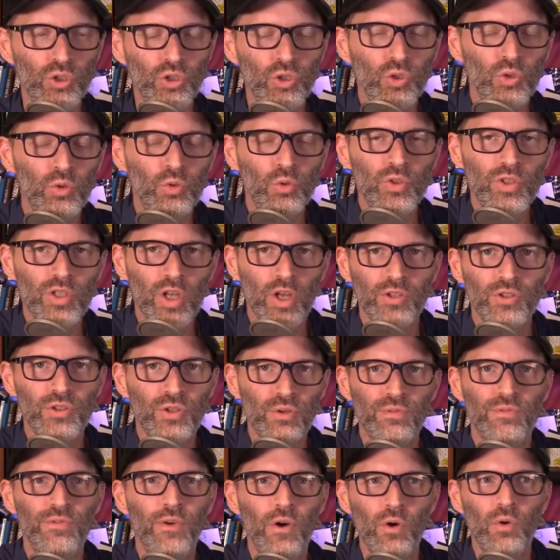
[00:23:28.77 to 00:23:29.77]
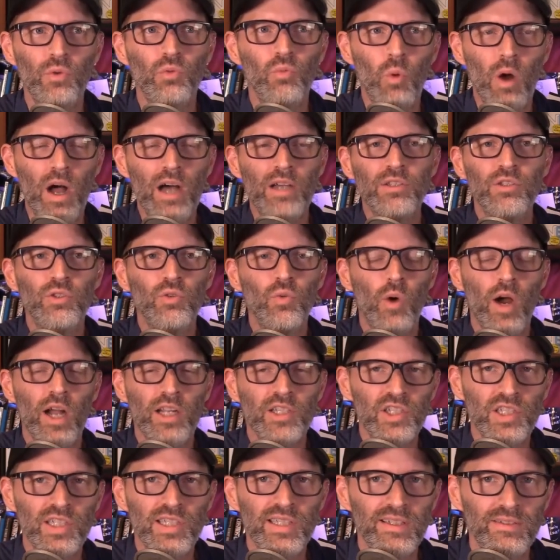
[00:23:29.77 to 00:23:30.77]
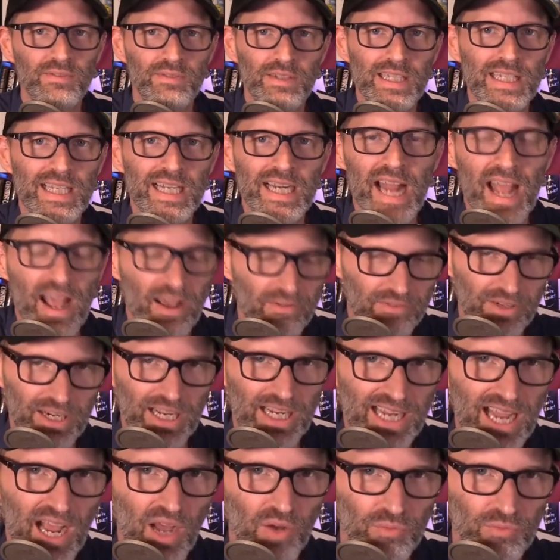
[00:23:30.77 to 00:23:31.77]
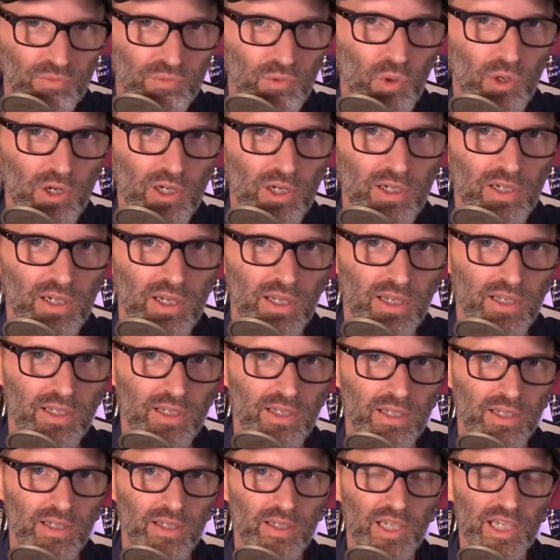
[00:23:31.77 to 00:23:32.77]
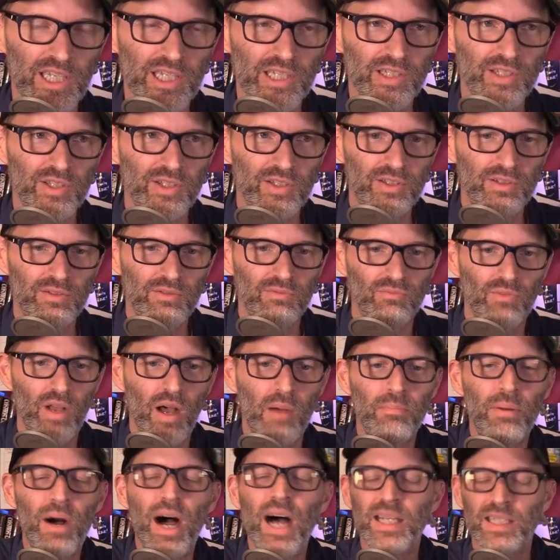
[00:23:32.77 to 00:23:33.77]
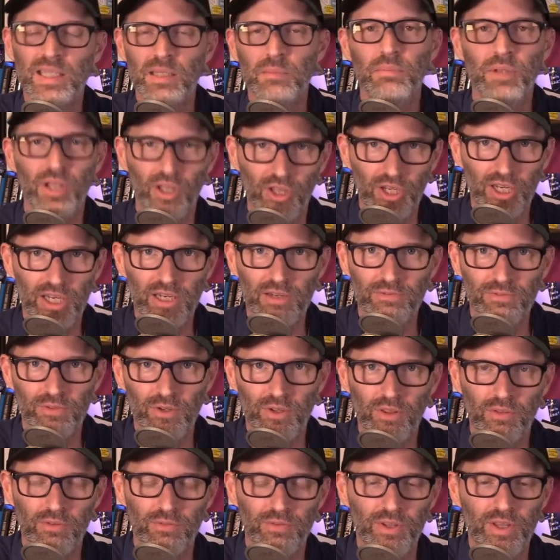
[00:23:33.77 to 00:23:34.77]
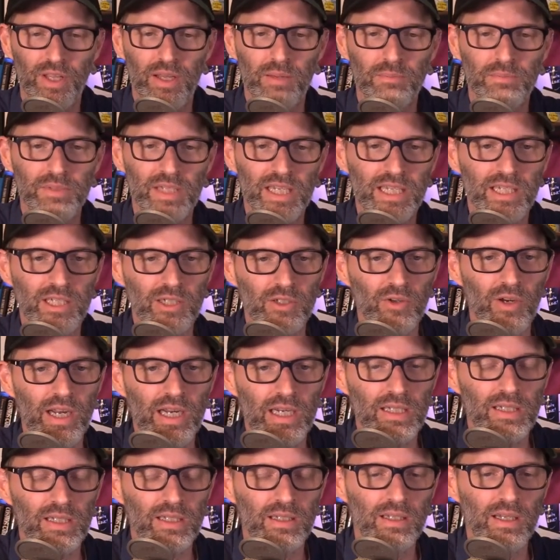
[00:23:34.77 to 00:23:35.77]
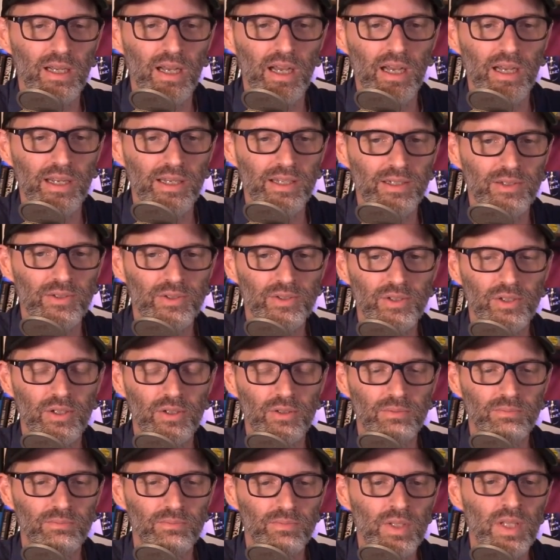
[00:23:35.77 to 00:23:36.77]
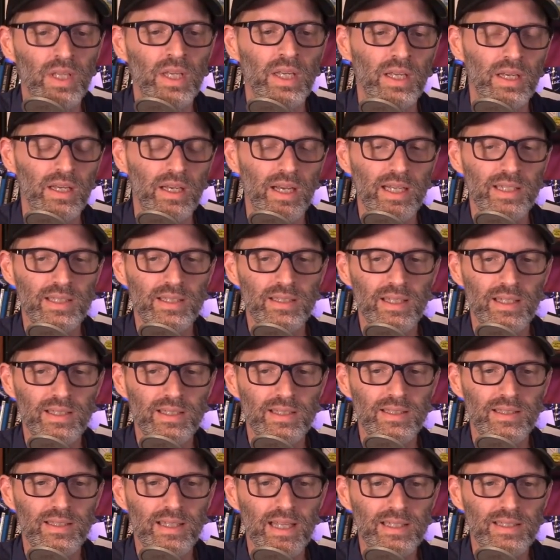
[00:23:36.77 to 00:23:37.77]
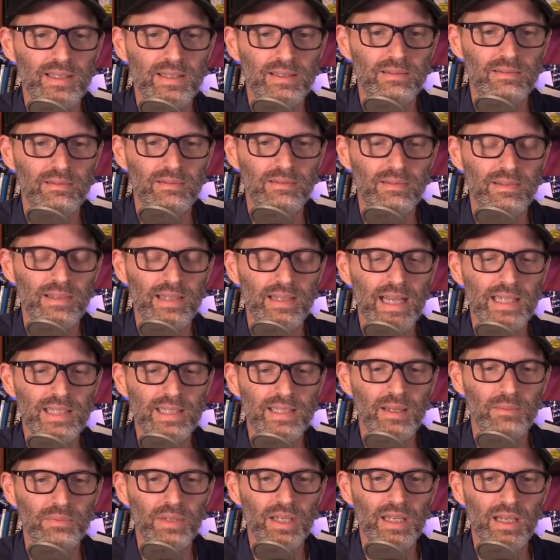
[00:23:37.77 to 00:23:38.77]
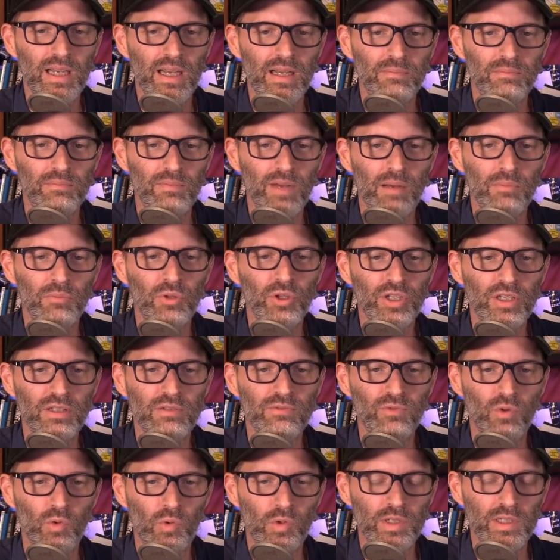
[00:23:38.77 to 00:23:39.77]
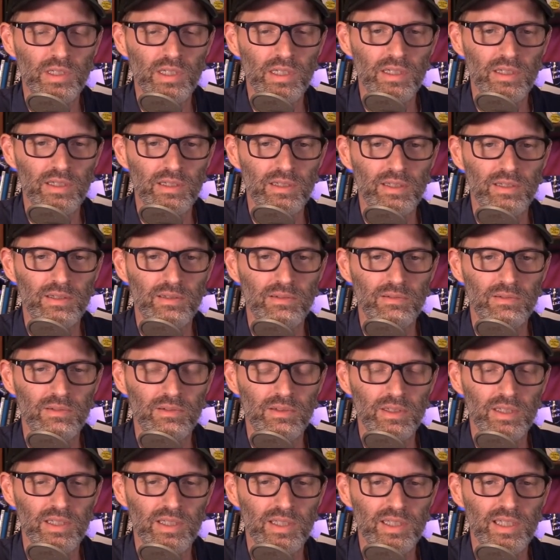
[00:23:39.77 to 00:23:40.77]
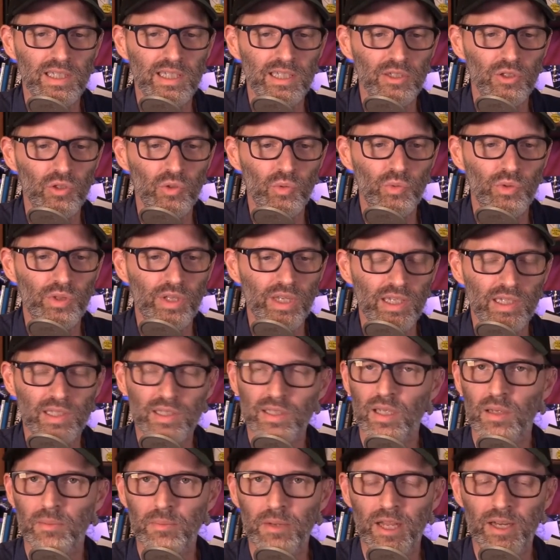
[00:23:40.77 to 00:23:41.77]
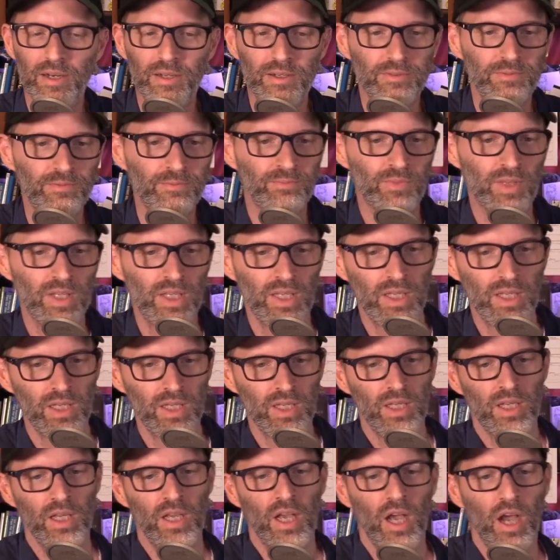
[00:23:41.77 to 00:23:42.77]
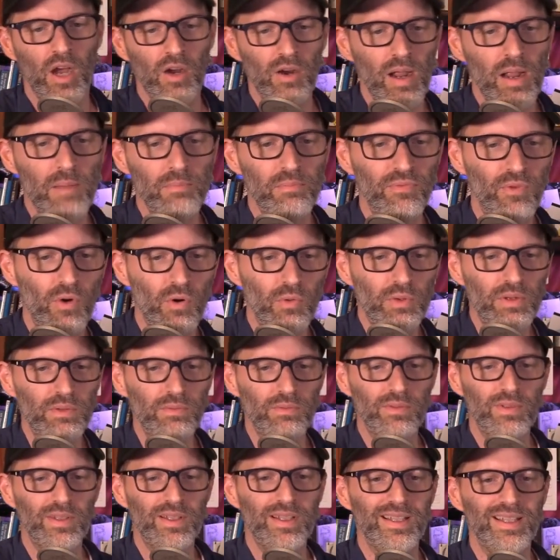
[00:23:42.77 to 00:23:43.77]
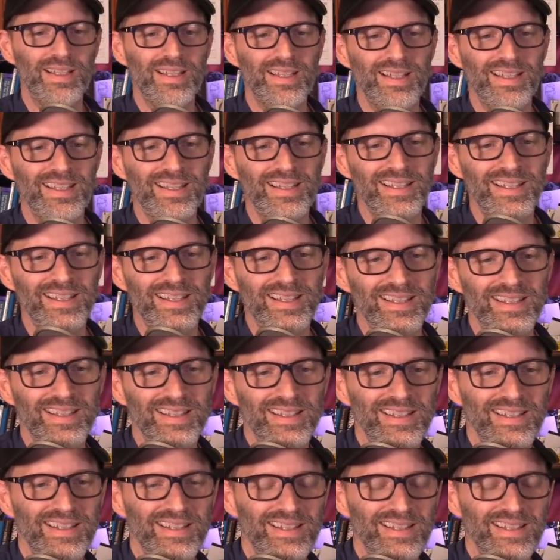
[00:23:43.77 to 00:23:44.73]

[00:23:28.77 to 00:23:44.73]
use on your phone while you watch TV and have an account for is a possibility for for them to integrate uh, yes. here. So that's that that's that's something I'm I'm looking forward to to seeing new mm-hmm. things come out of. Storm All right, before we in Weather Channel.